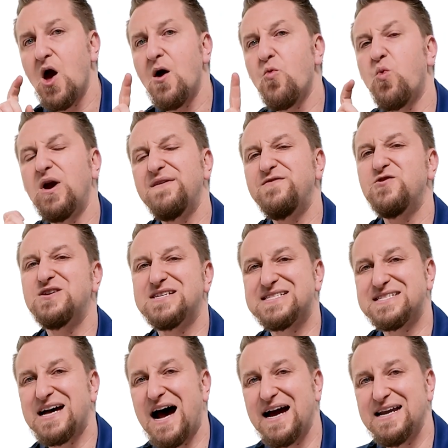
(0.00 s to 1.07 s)
What if you
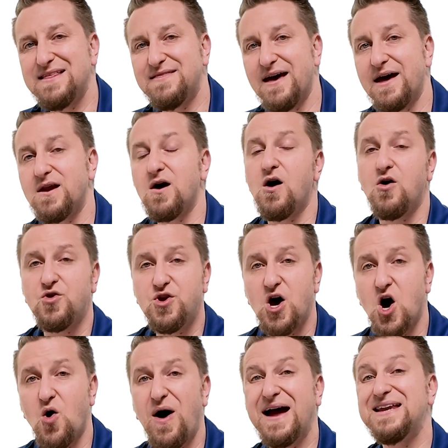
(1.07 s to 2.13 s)
decided that, oh
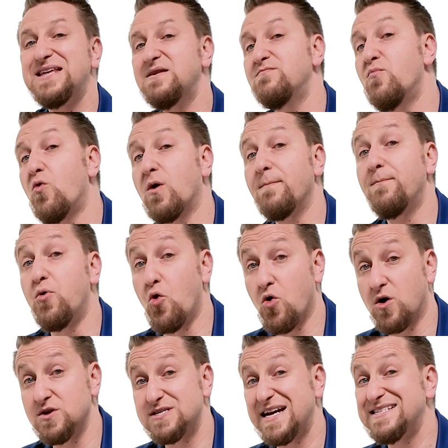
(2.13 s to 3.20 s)
no, I need more boards.